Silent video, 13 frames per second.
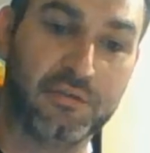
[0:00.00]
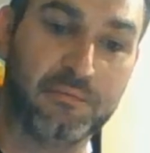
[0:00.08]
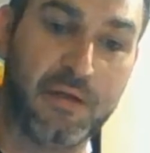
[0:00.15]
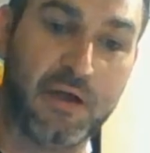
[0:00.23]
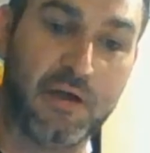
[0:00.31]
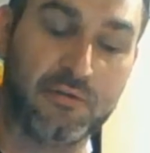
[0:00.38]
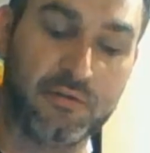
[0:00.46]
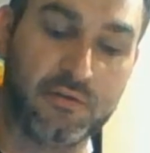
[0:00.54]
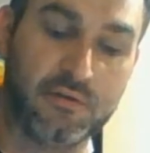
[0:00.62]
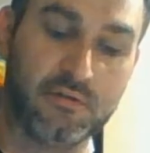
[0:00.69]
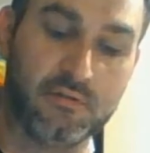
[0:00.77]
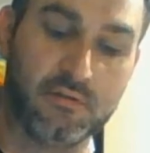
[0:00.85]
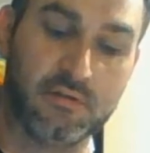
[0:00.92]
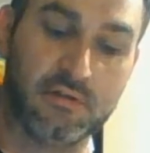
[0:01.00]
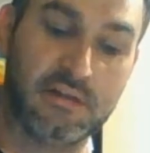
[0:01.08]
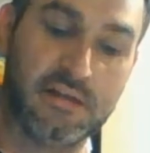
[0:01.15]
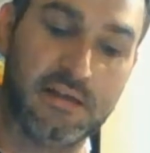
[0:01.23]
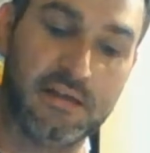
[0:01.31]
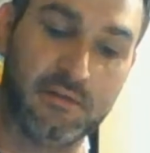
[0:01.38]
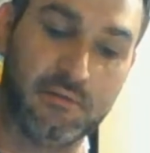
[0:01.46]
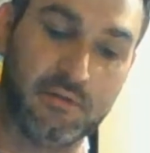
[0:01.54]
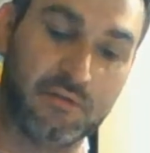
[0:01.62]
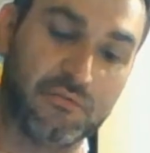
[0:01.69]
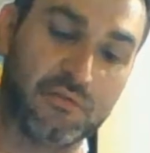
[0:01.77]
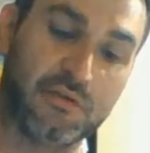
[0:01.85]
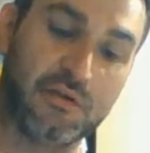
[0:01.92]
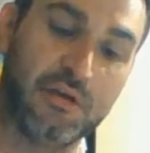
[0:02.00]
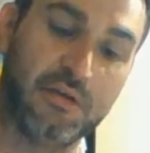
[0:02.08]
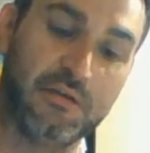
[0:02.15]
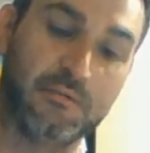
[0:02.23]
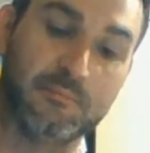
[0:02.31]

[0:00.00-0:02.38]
powder or clay, whatever you want to call it.